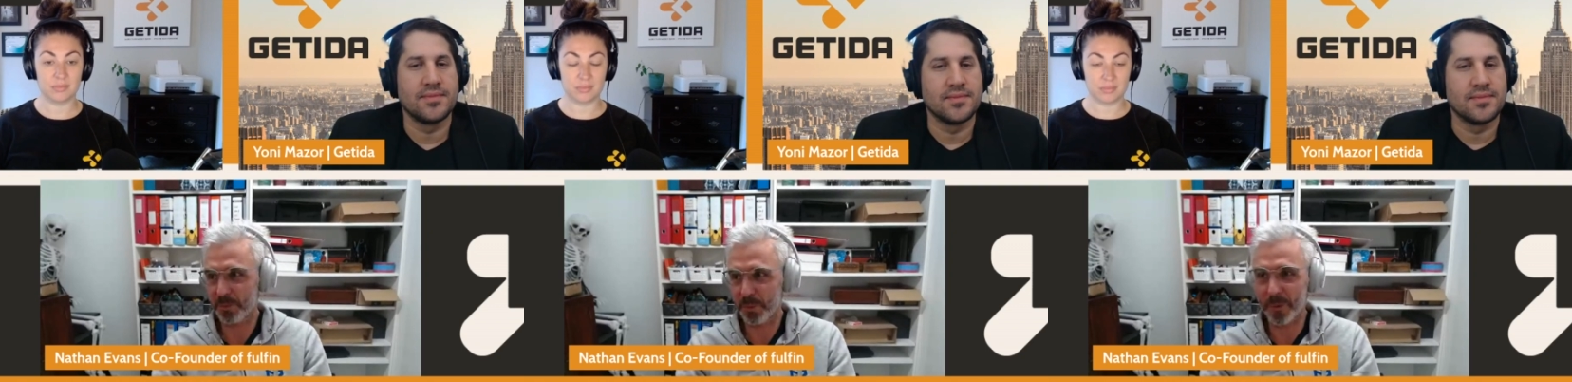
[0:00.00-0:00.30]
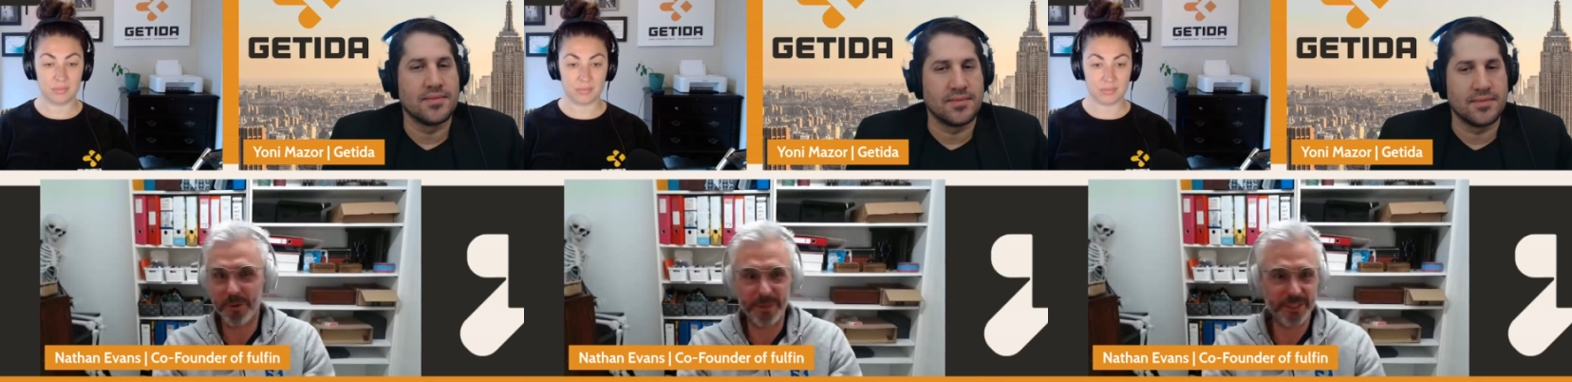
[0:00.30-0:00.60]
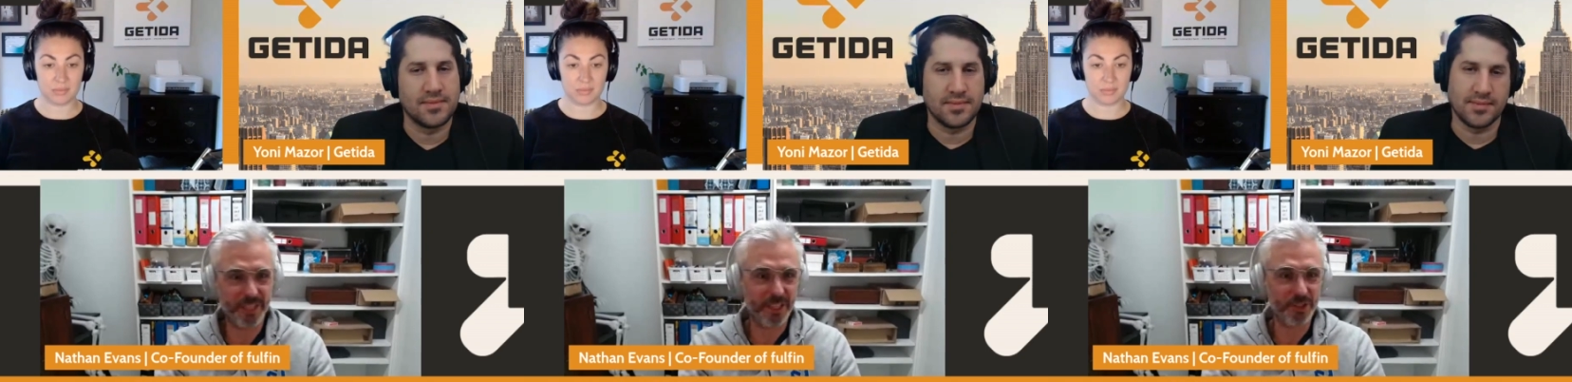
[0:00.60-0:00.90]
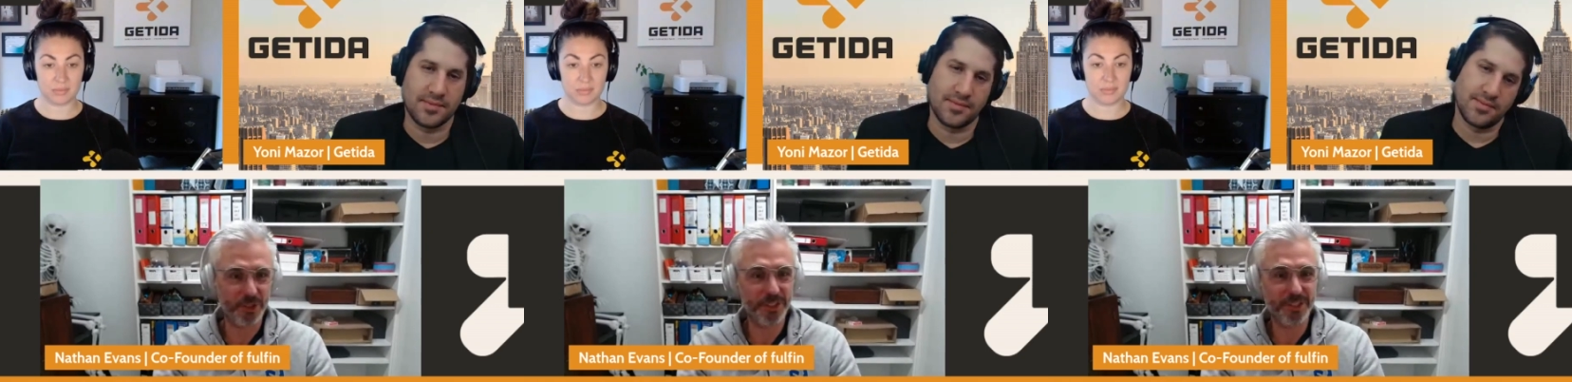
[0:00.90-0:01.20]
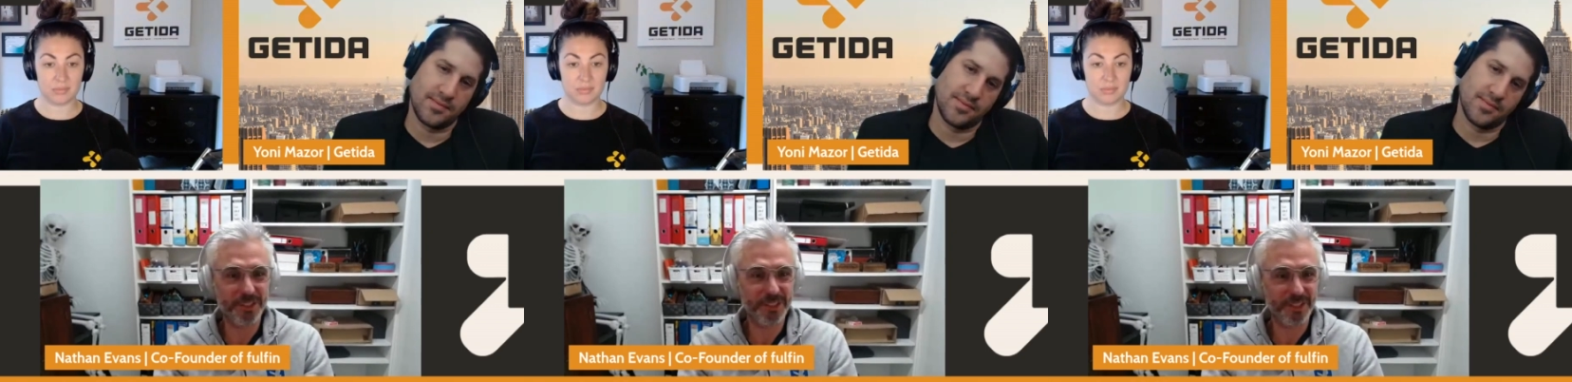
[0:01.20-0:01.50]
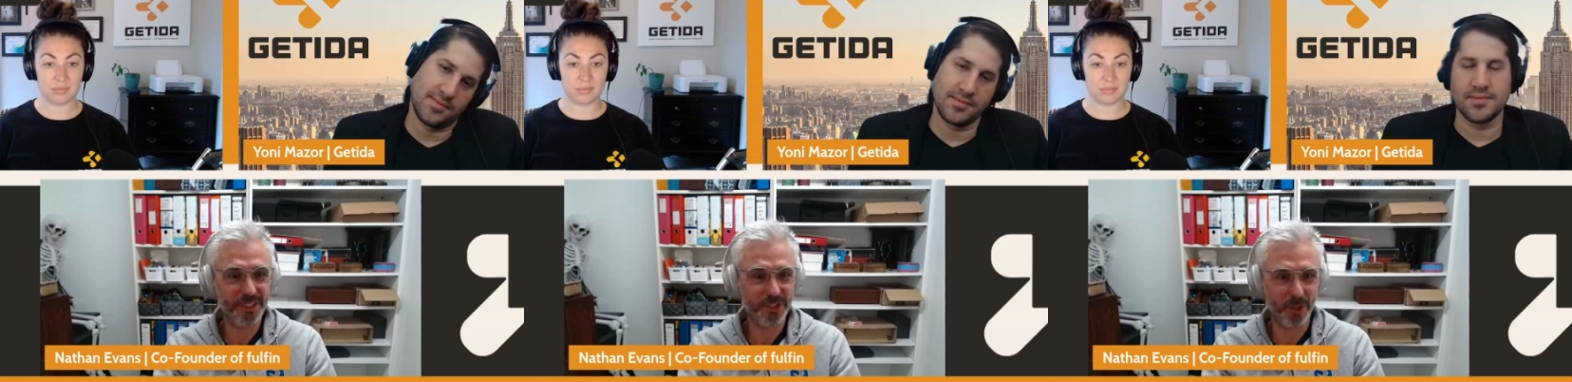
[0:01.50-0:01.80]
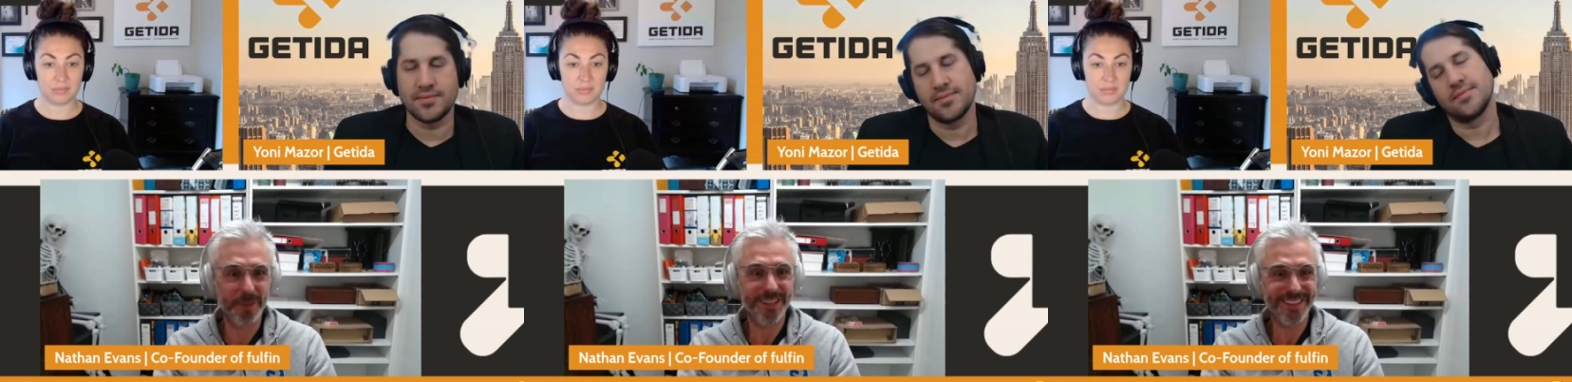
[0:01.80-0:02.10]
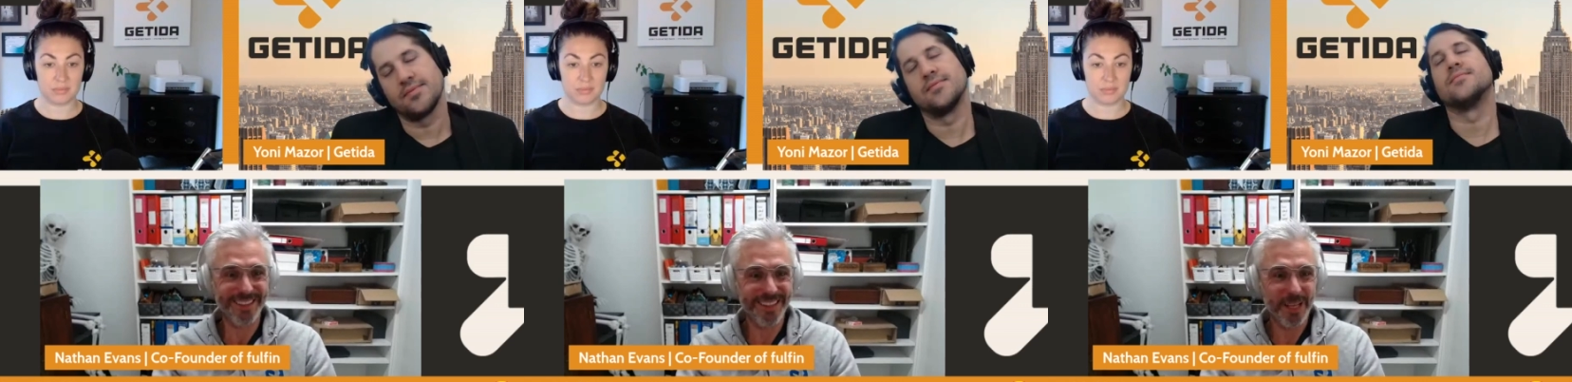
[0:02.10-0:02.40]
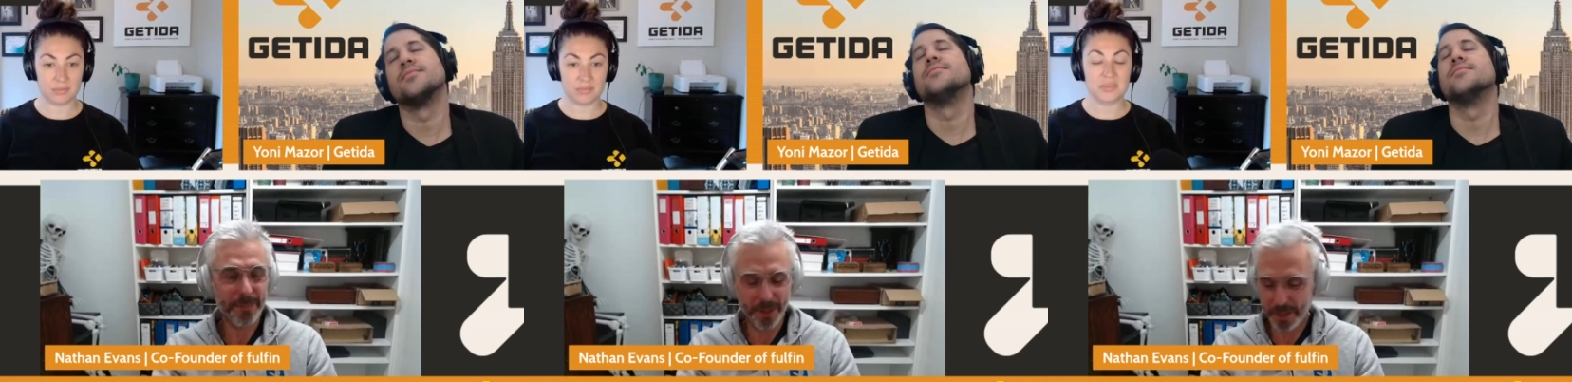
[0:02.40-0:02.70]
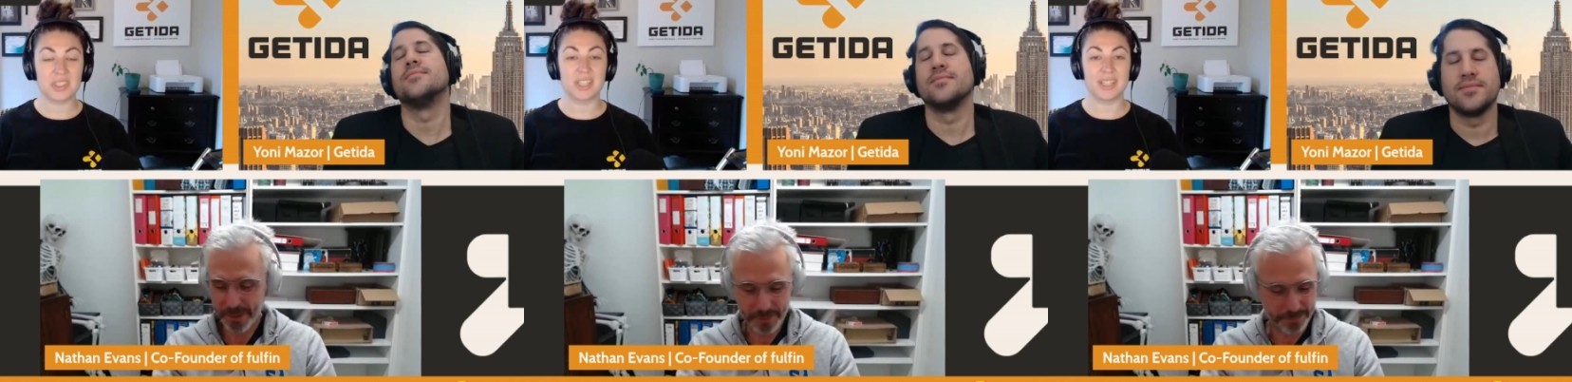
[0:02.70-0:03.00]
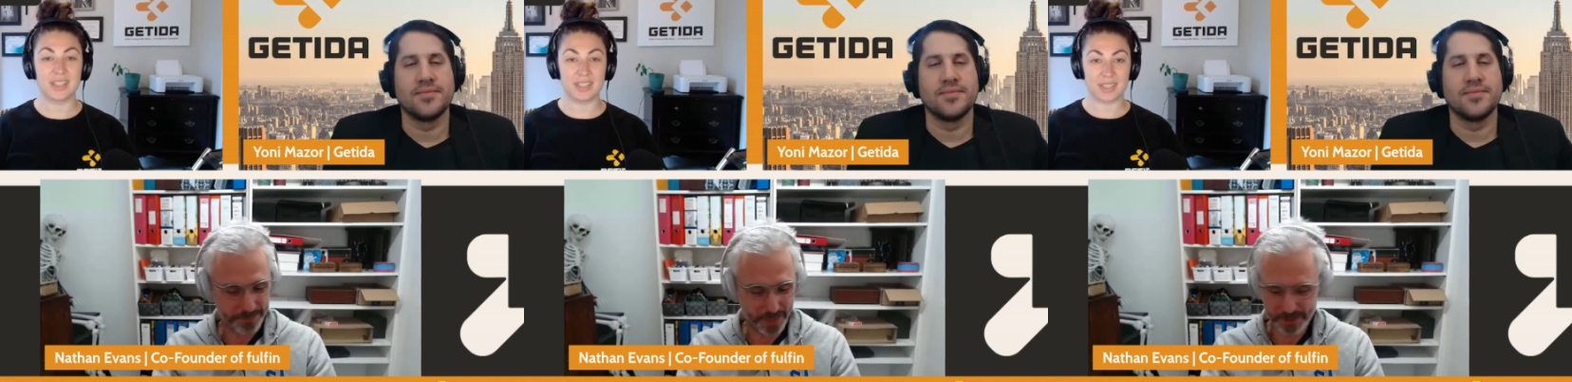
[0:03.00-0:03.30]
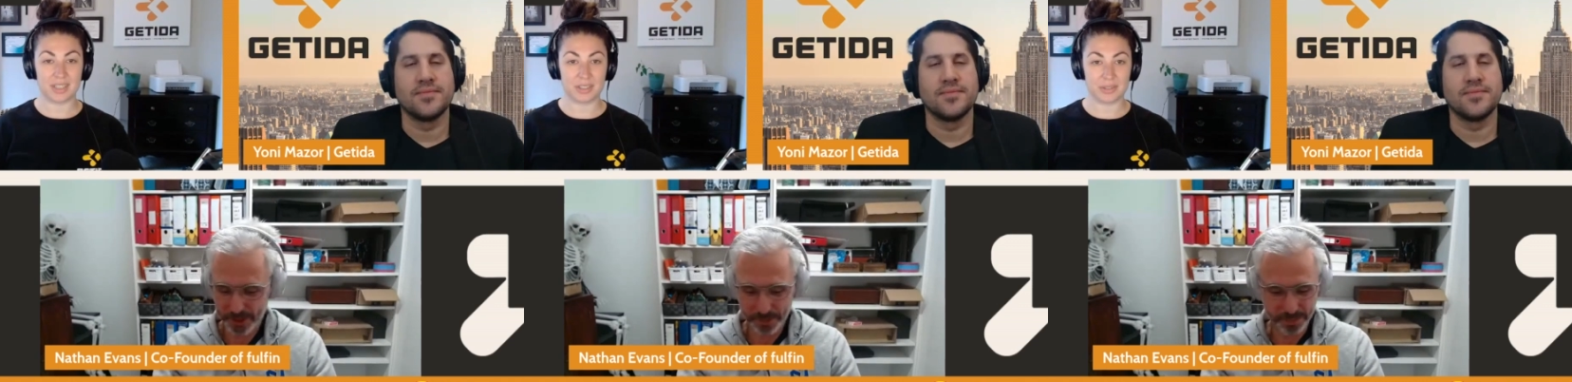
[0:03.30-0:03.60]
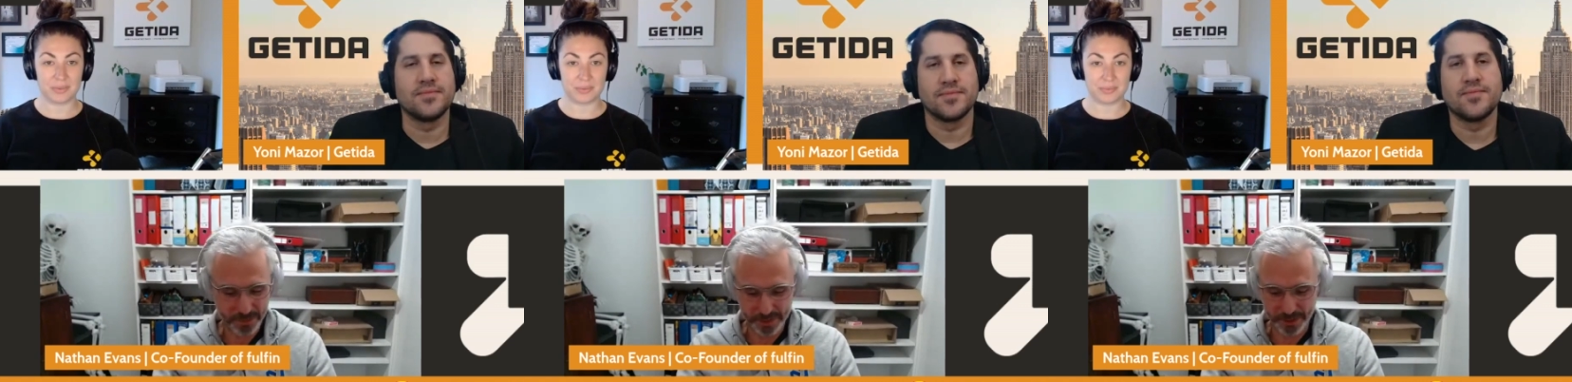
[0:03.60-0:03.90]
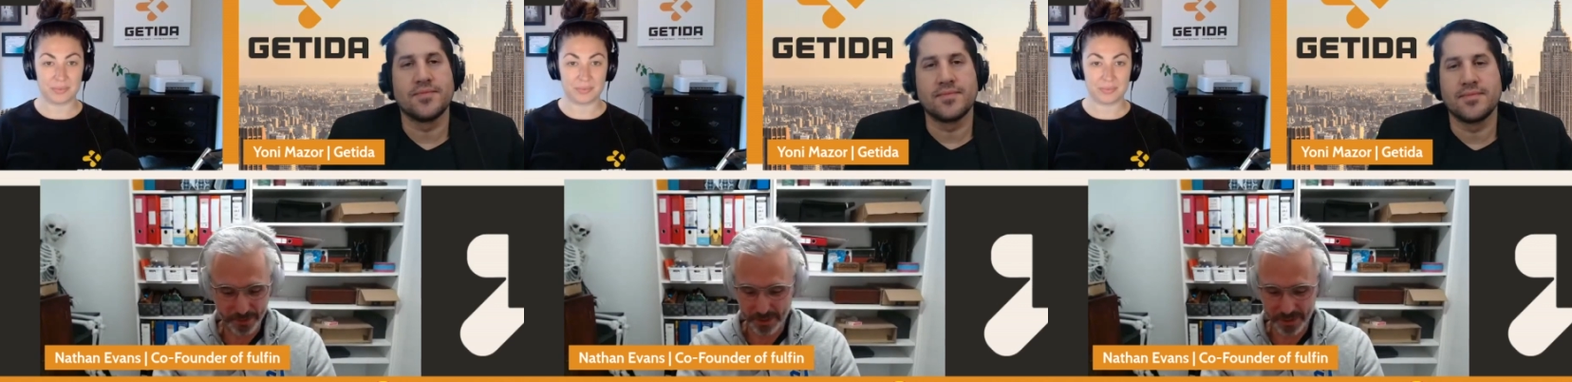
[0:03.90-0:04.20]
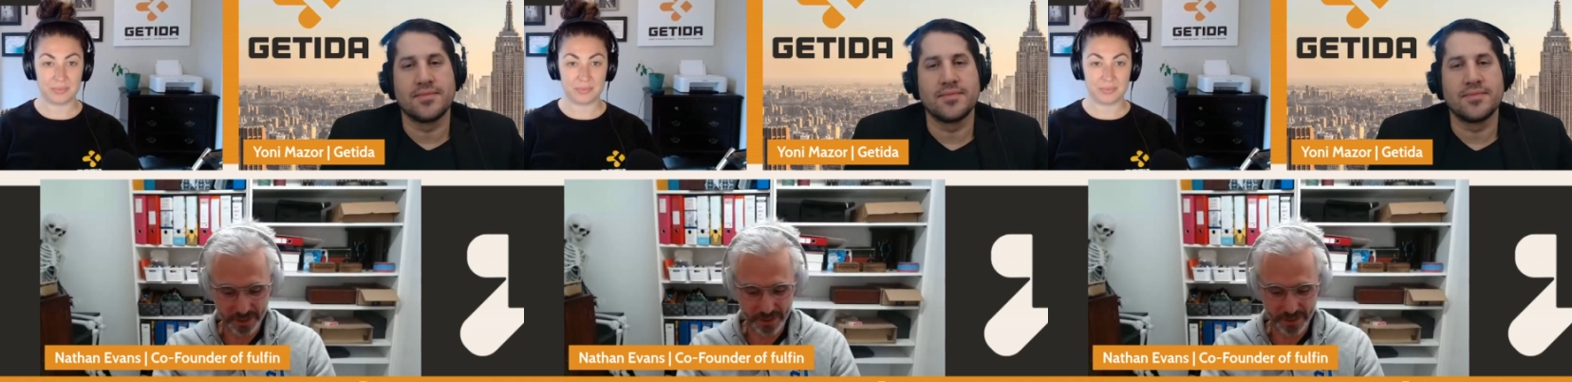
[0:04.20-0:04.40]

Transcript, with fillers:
Speaker 1: what would have been a second choice job. But I, I, I still, you know,